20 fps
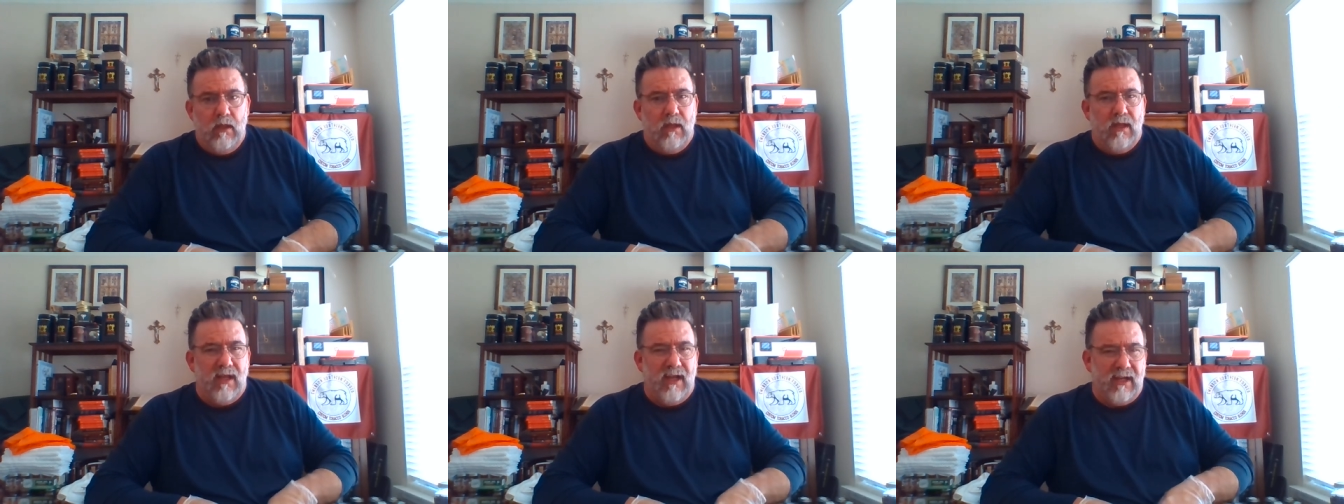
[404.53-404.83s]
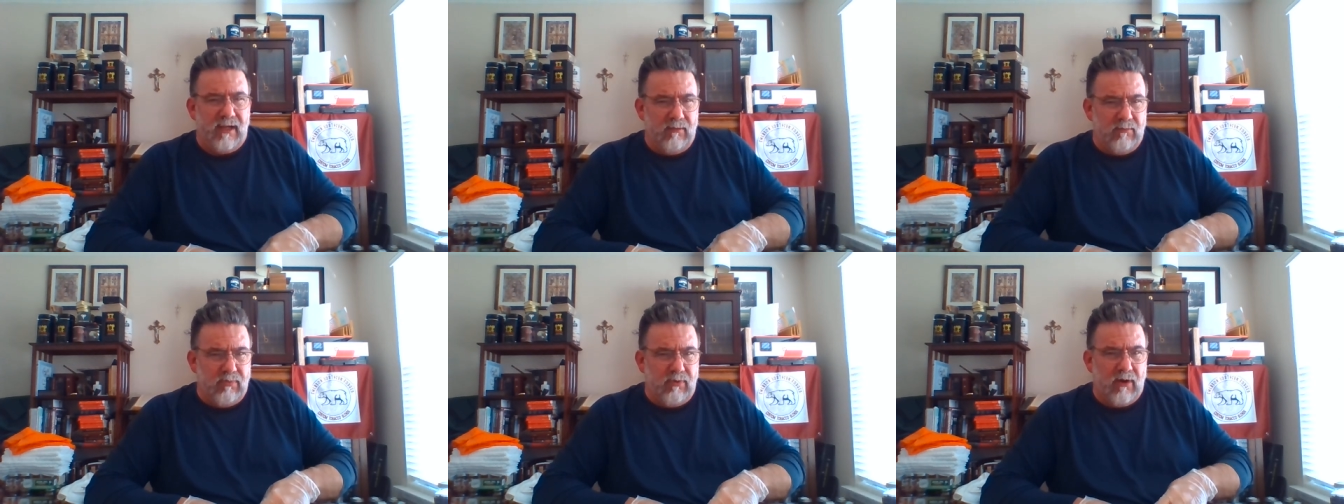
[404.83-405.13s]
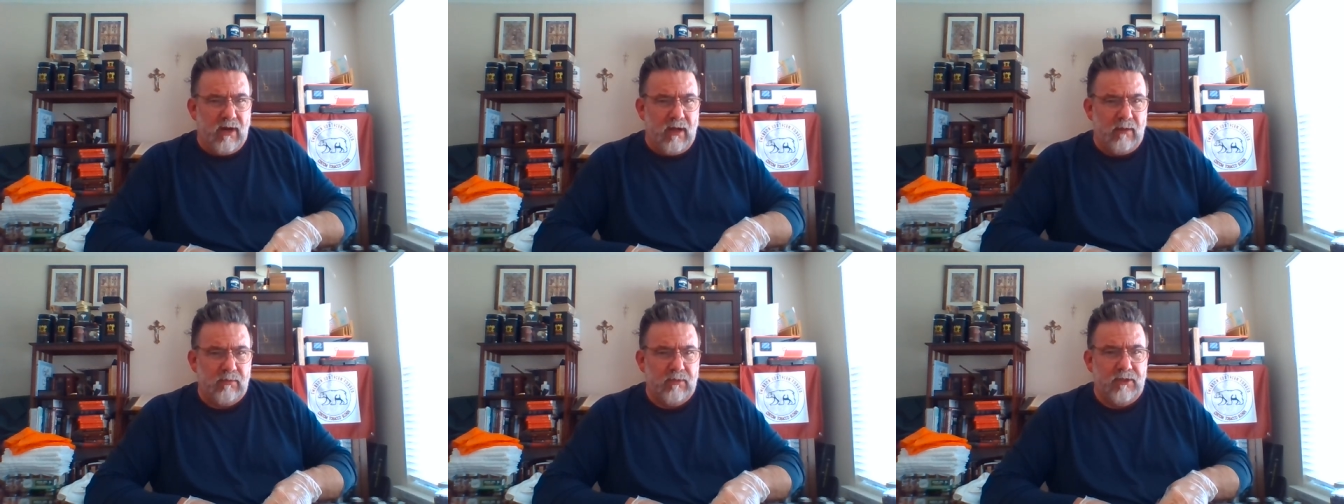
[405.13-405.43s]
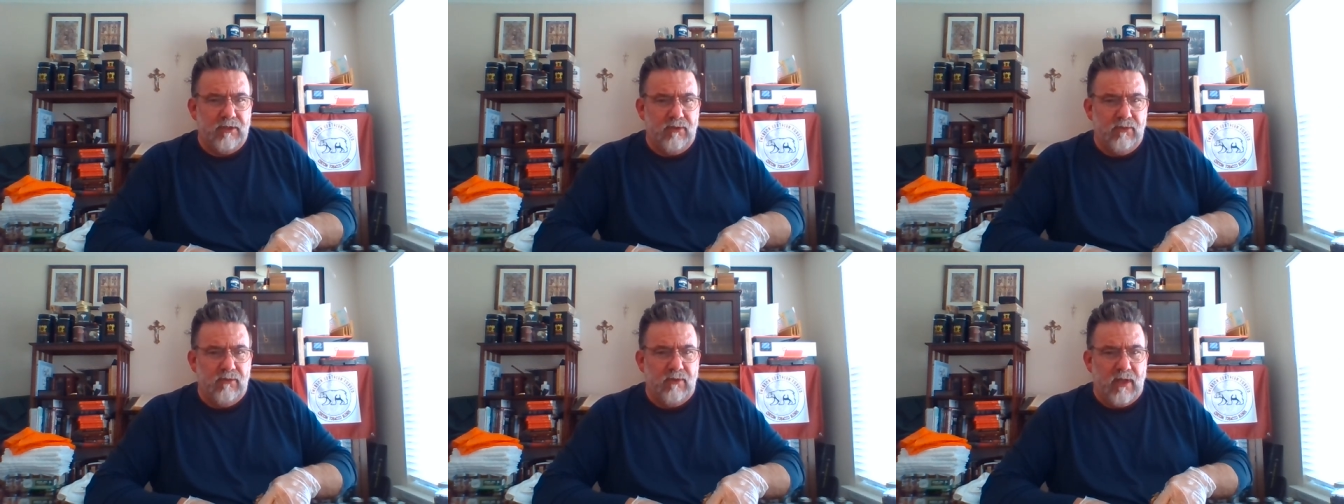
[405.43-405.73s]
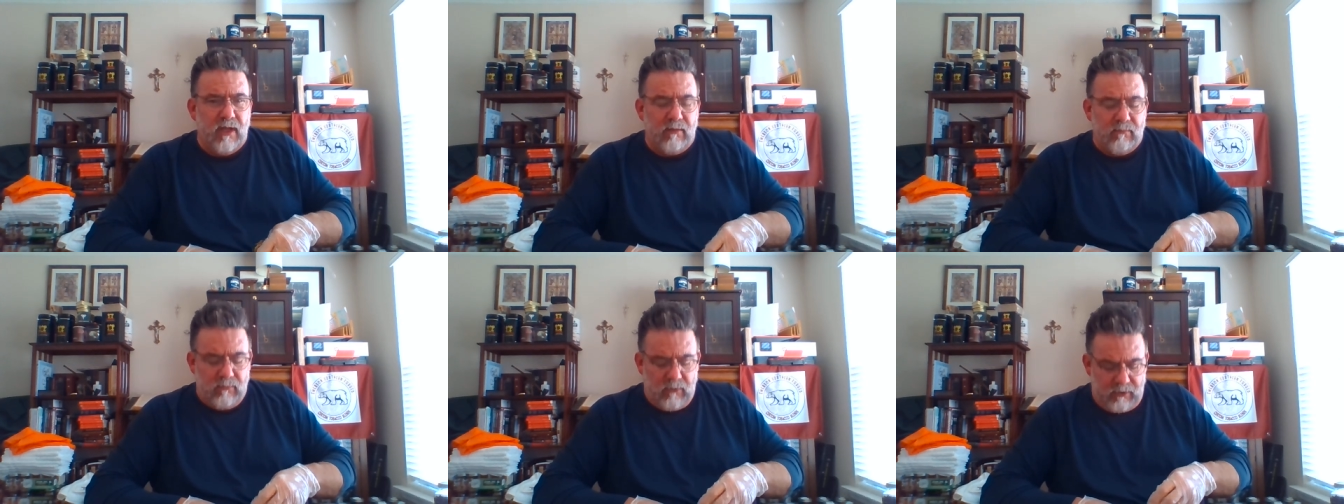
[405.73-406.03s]
I could probably do
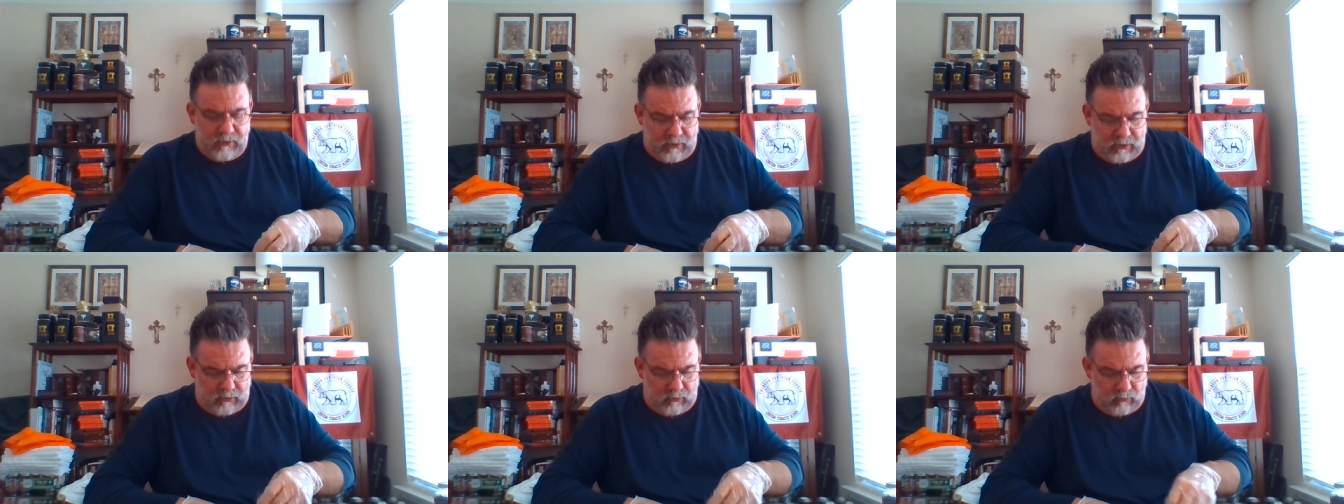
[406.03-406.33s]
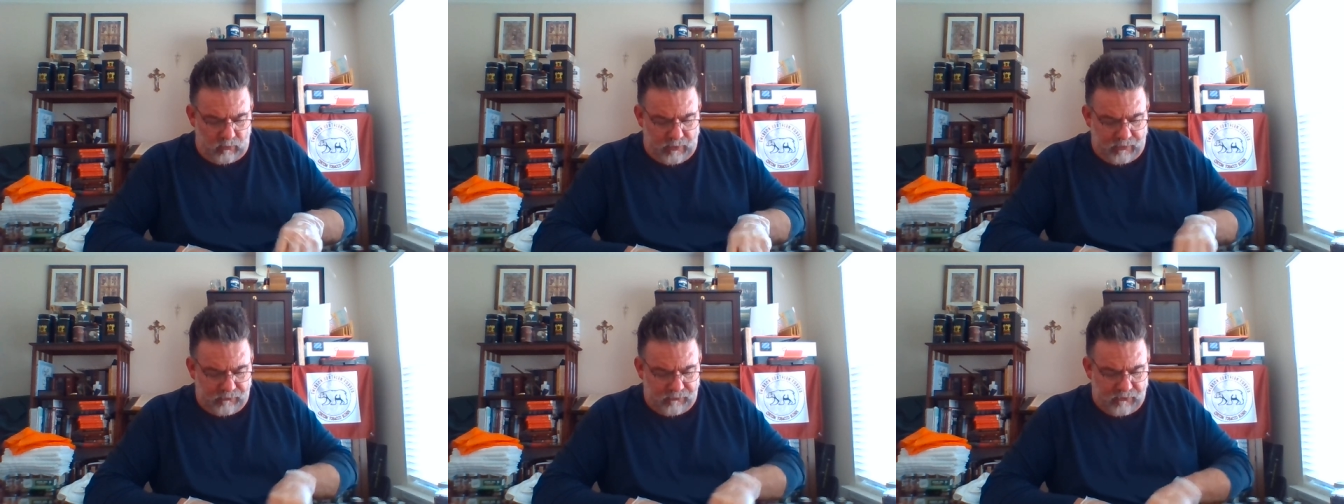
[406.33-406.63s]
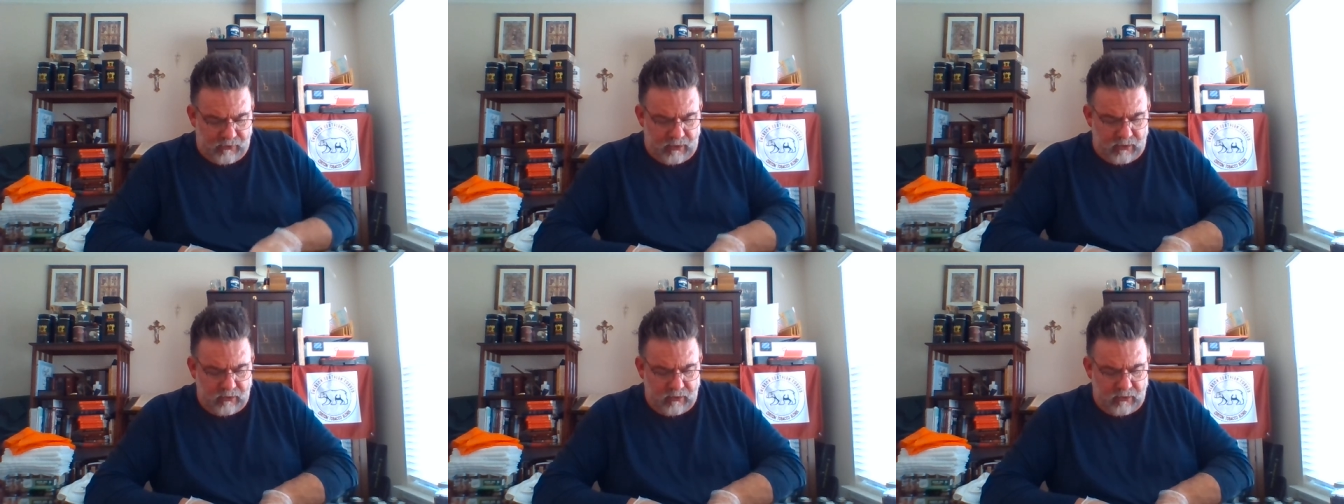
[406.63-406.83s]
that Monday or Wednesday